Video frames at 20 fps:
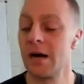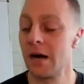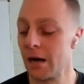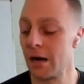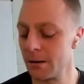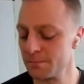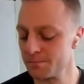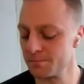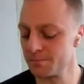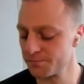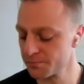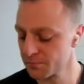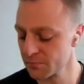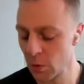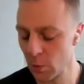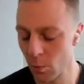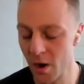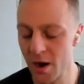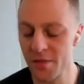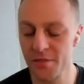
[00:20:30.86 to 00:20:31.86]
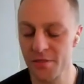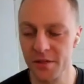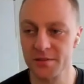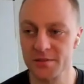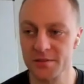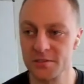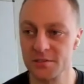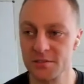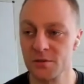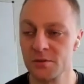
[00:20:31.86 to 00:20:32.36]
where I think
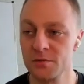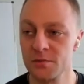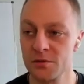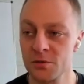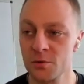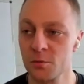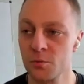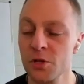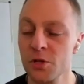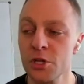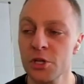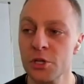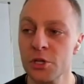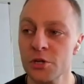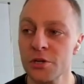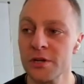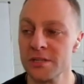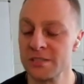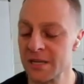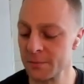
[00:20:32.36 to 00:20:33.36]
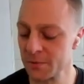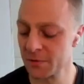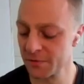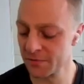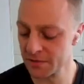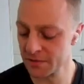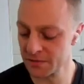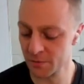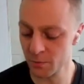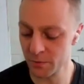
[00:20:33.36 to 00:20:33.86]
there's a really good example of
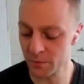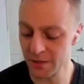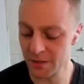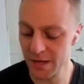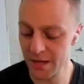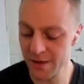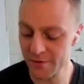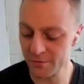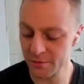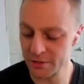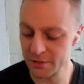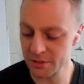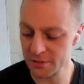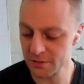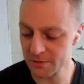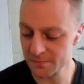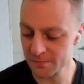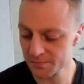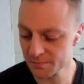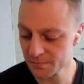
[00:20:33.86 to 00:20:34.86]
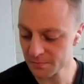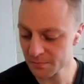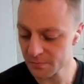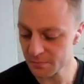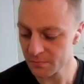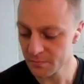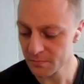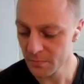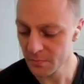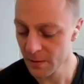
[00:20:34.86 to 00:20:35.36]
this in real life, which is
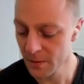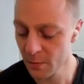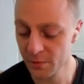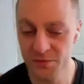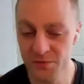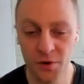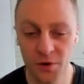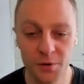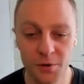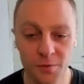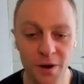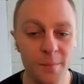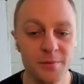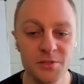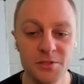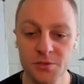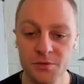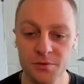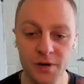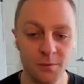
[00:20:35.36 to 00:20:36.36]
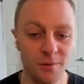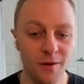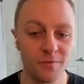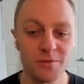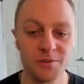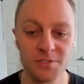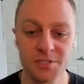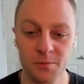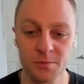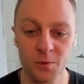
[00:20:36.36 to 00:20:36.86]
with Tony Robbins. You and I
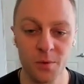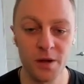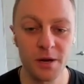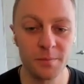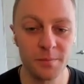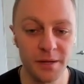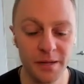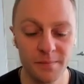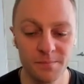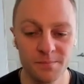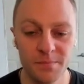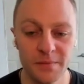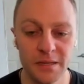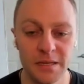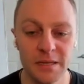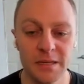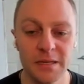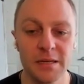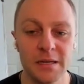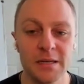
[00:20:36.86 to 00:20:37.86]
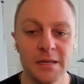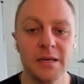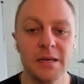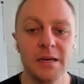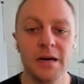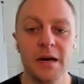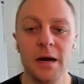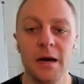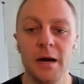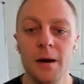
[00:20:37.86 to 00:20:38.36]
reference him quite a bit.
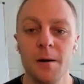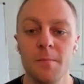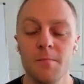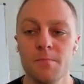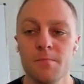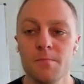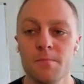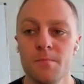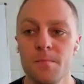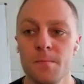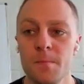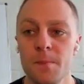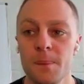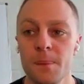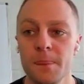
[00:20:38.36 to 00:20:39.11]
Um,